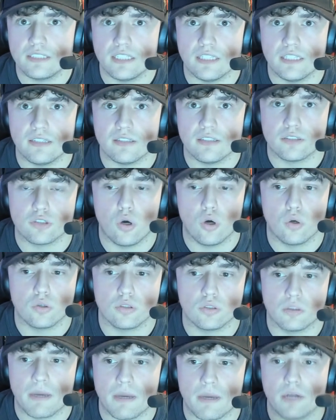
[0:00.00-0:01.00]
in the
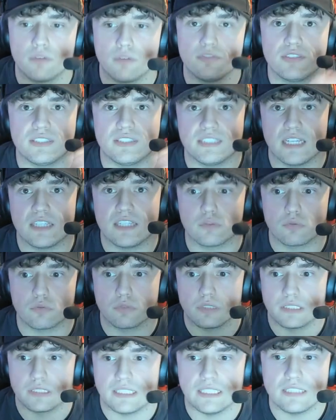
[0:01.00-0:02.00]
total amount of sets
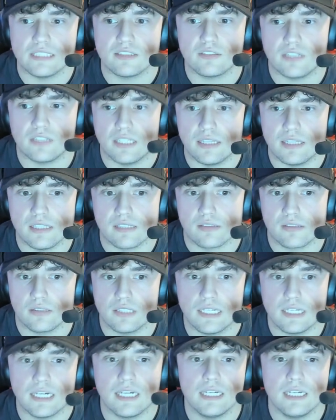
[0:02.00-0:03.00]
released in this
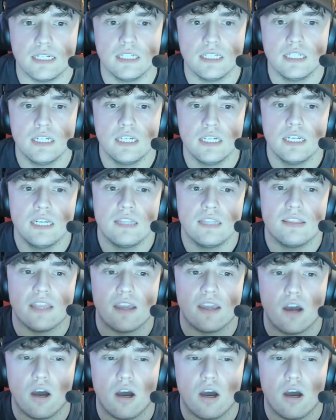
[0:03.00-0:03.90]
line, they